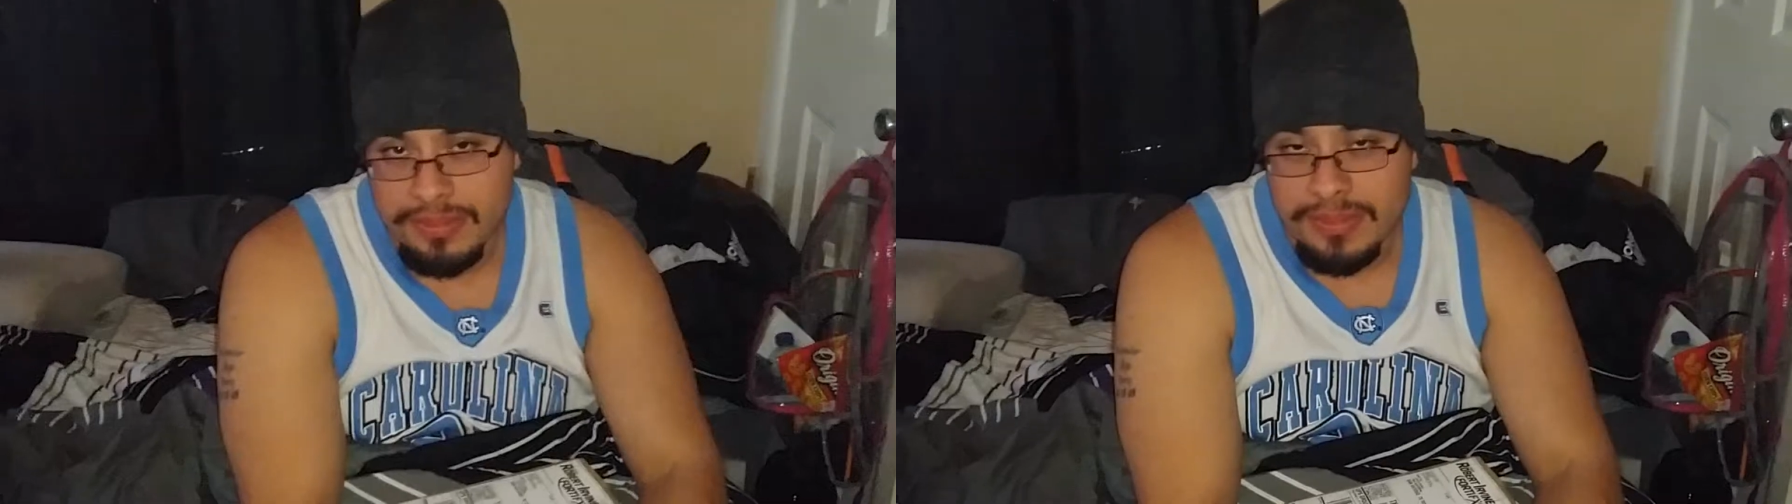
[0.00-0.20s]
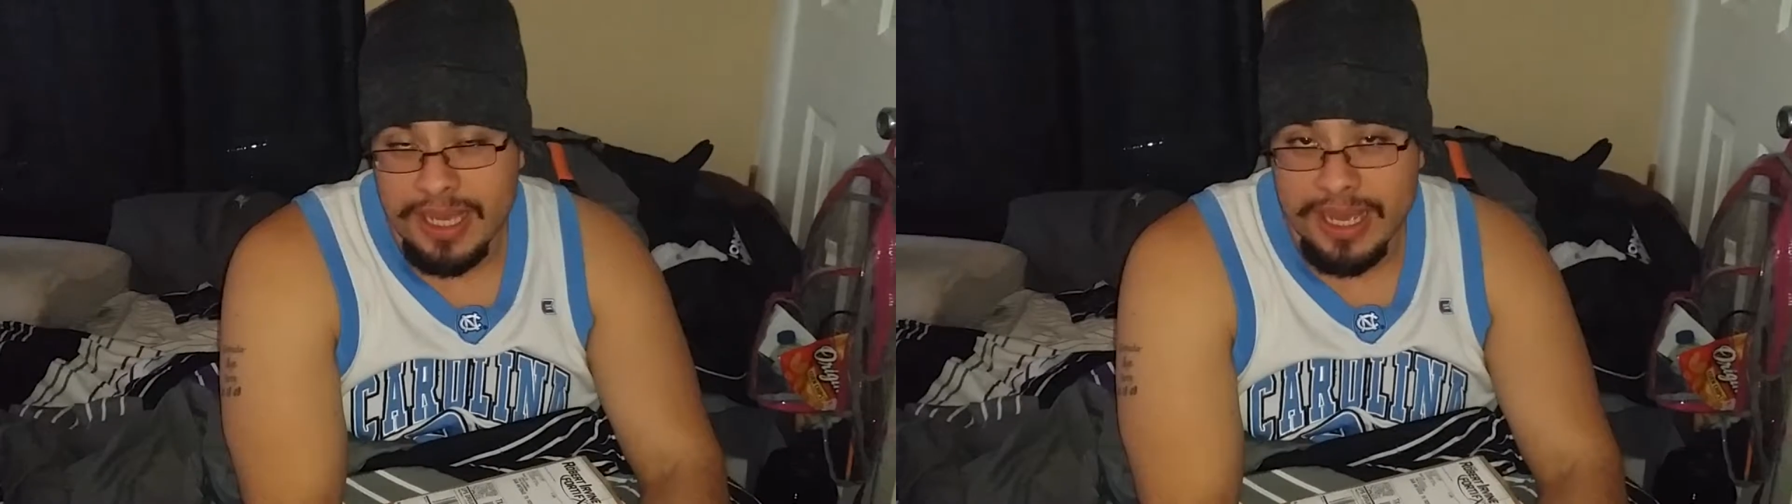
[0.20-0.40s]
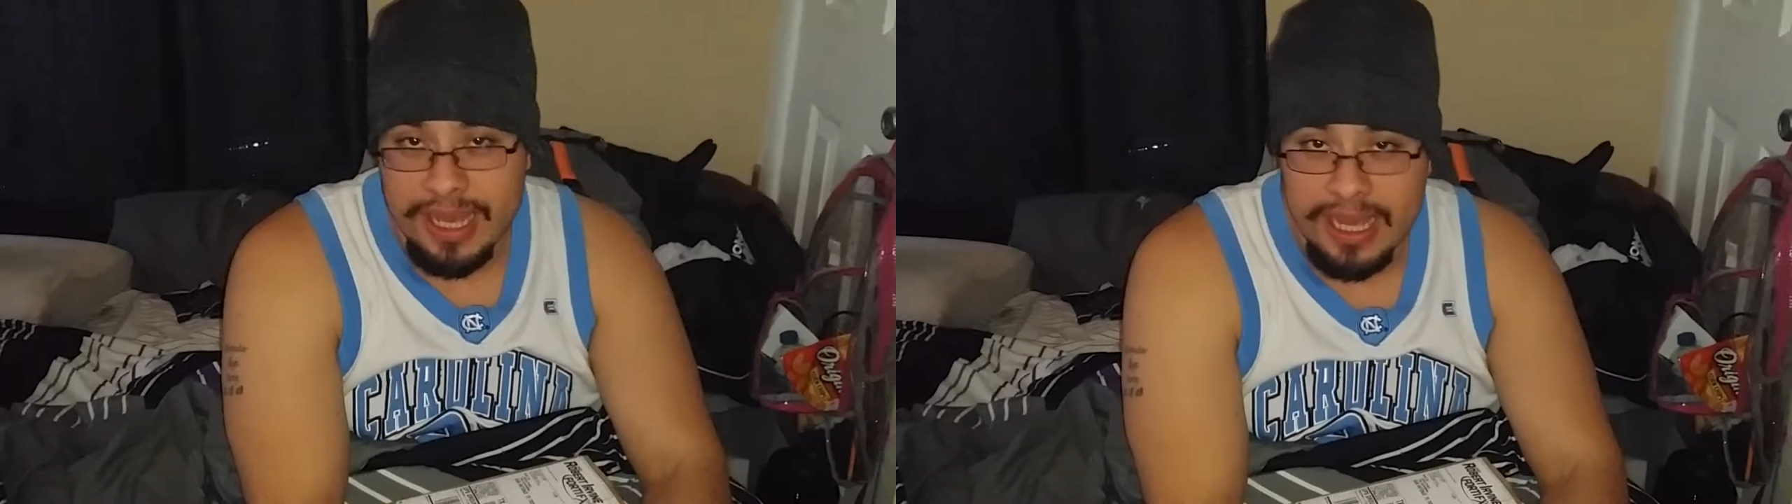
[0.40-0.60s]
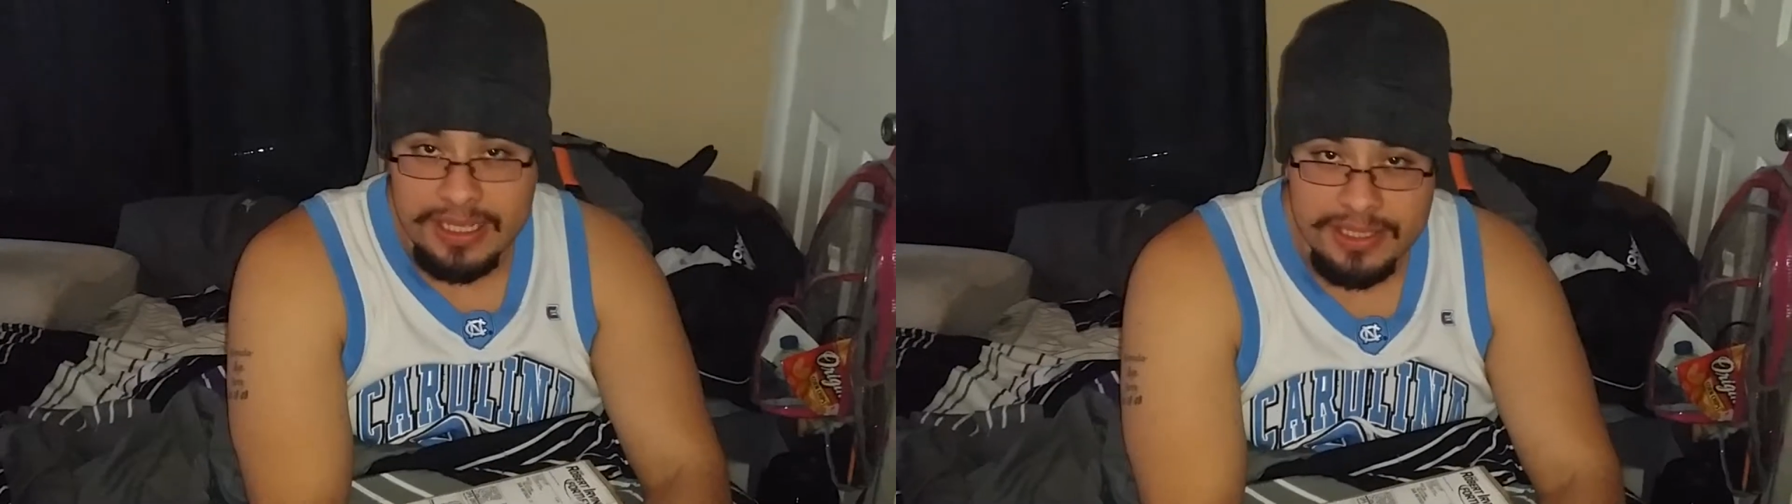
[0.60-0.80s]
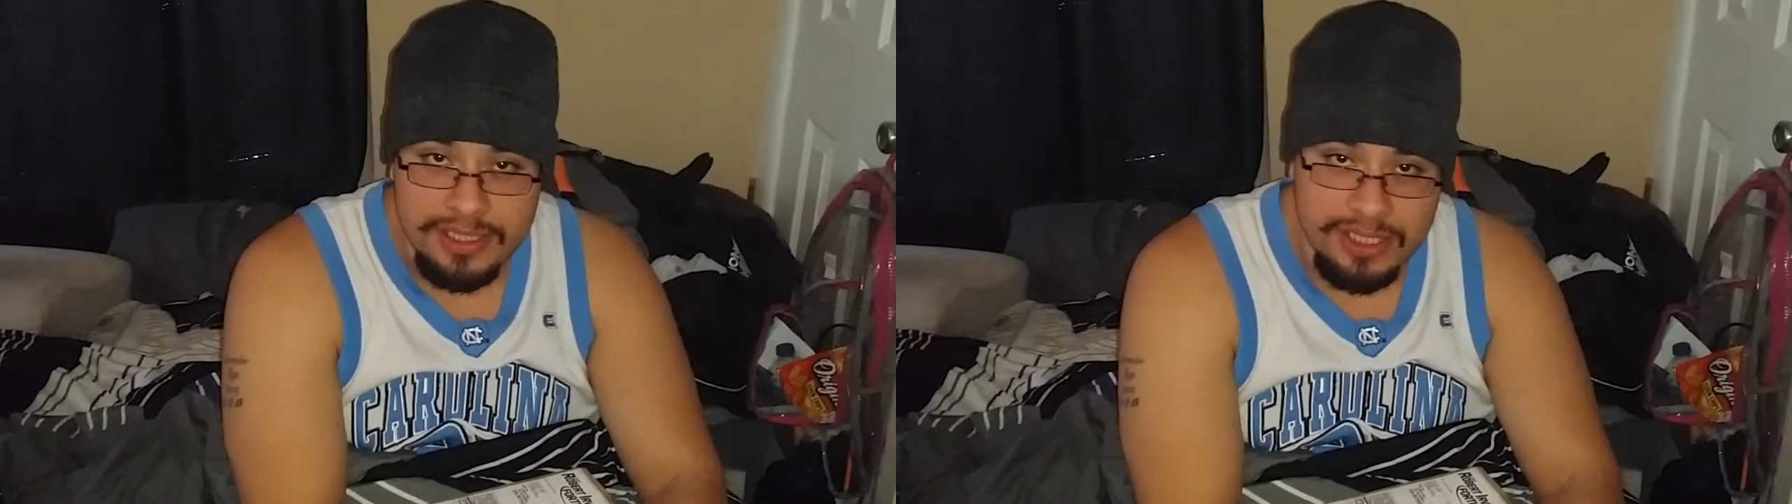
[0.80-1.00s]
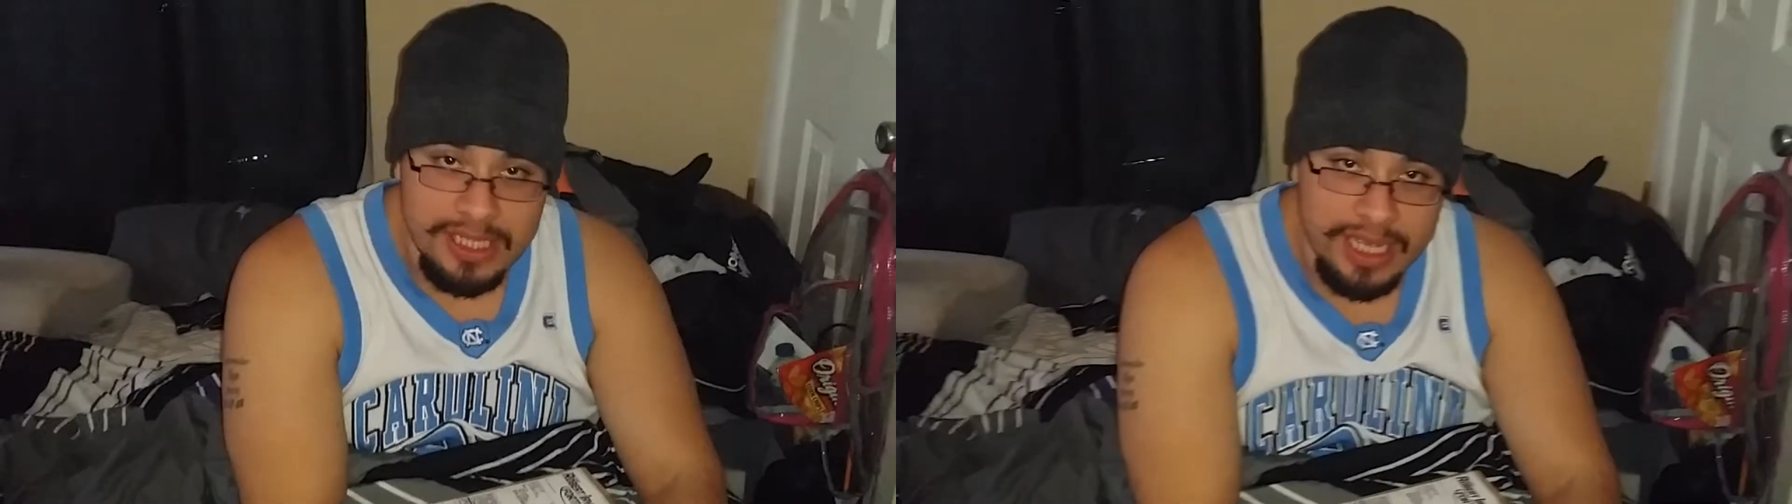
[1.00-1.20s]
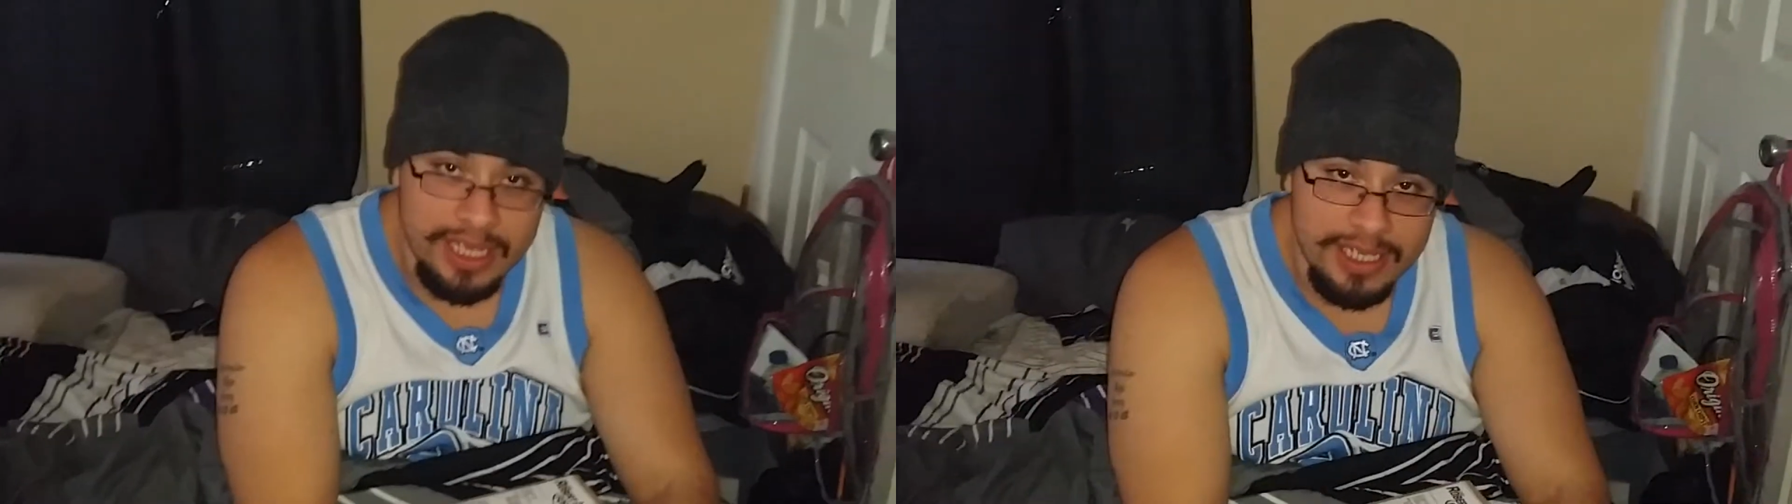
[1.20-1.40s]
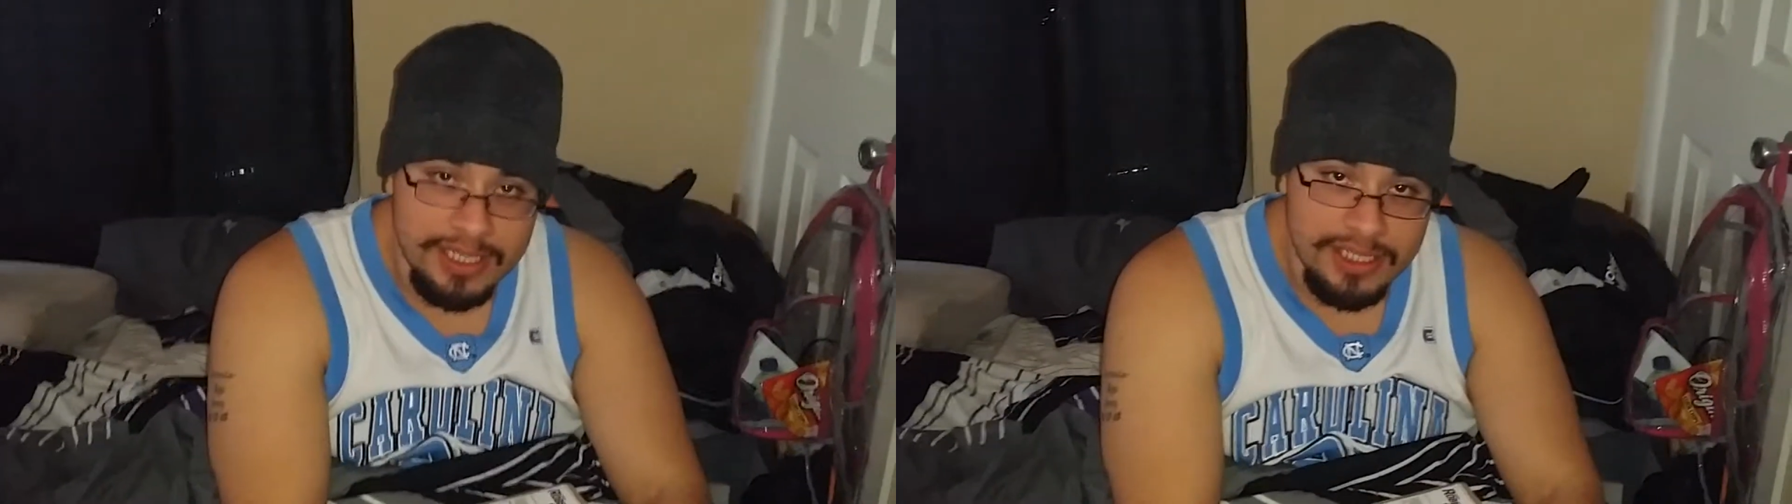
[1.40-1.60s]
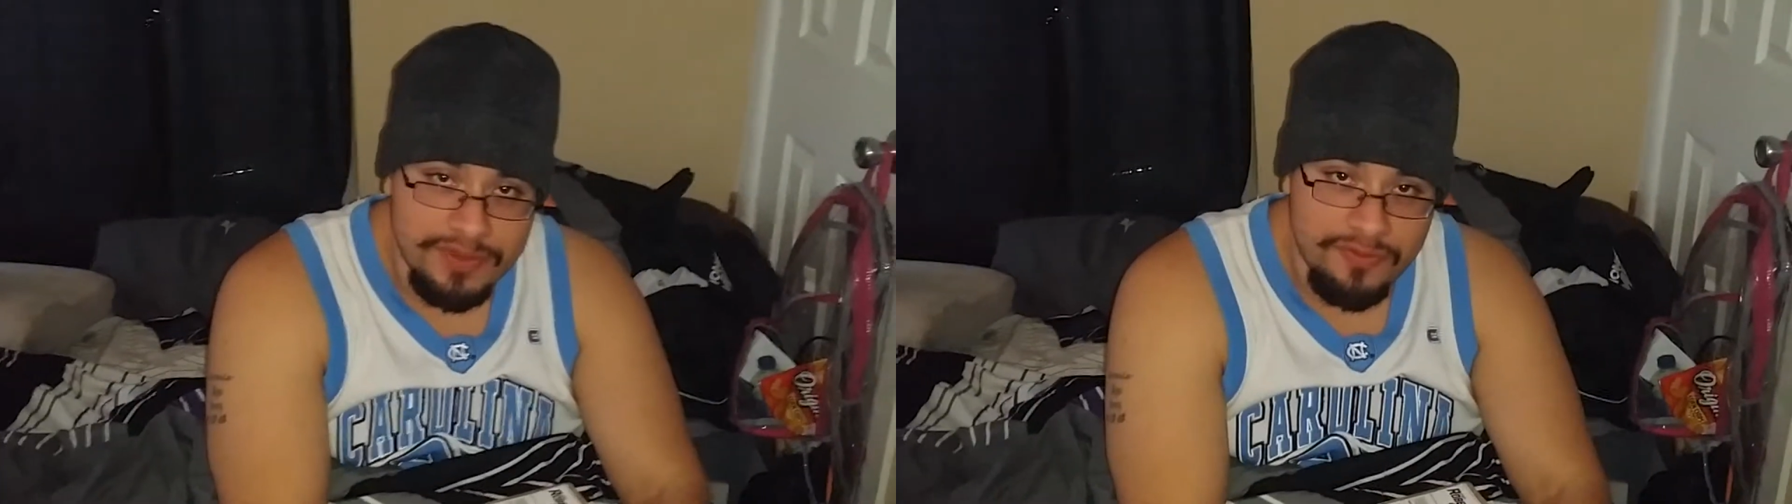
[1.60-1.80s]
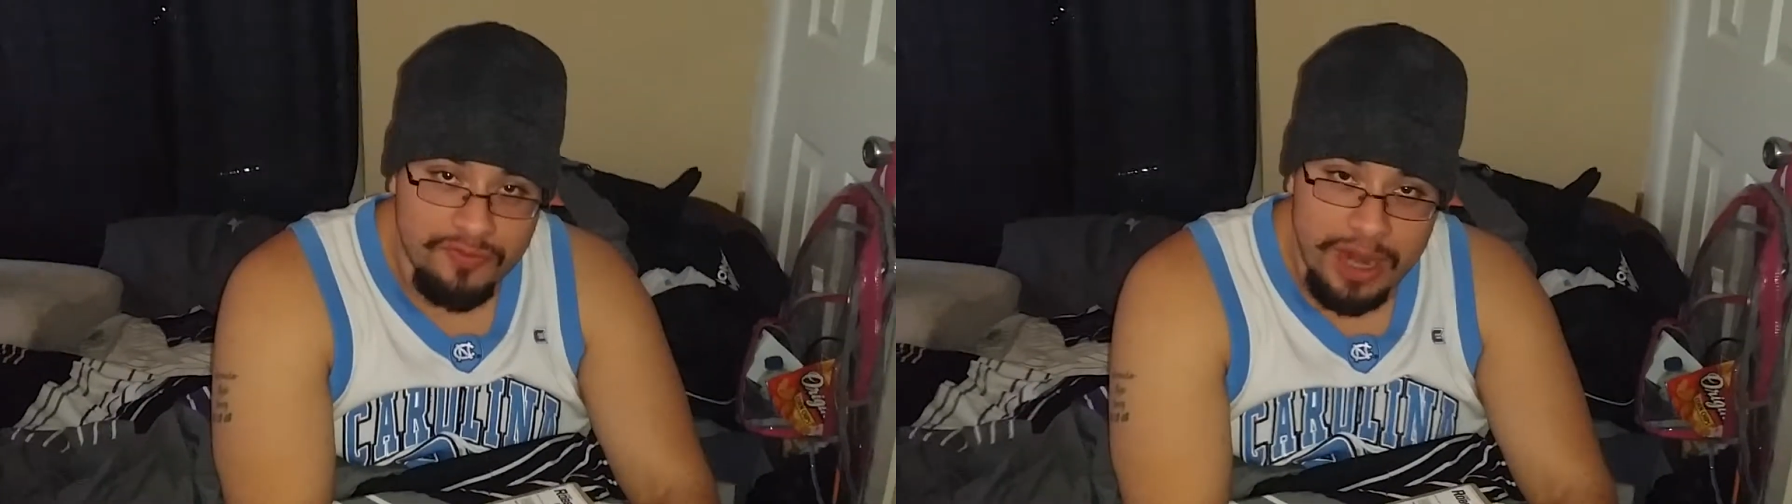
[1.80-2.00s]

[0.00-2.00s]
Hey guys, today's